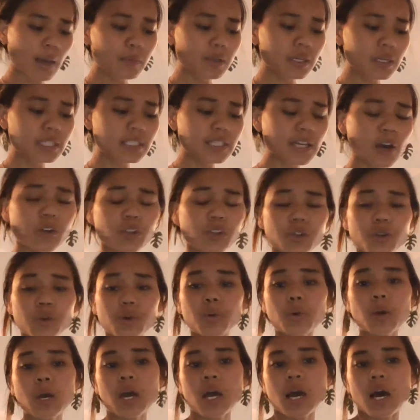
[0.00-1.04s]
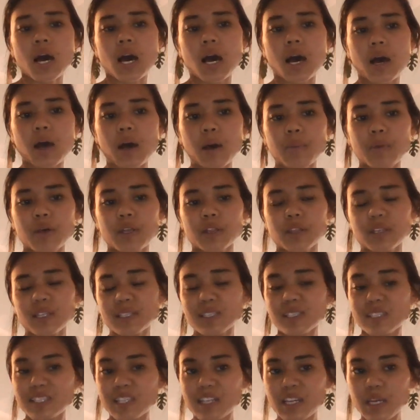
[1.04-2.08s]
I'm going to tell you
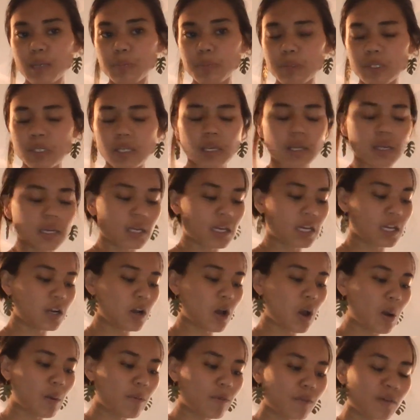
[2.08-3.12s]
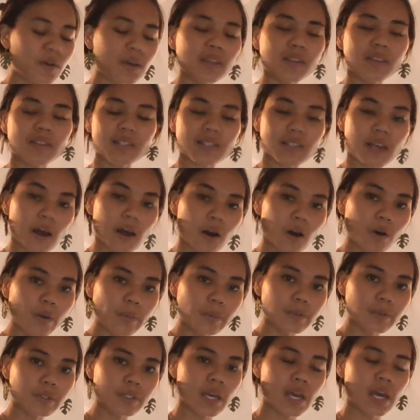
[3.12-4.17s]
these tips, and hopefully this
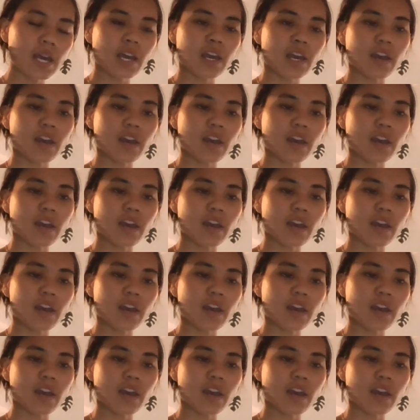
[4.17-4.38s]
helps.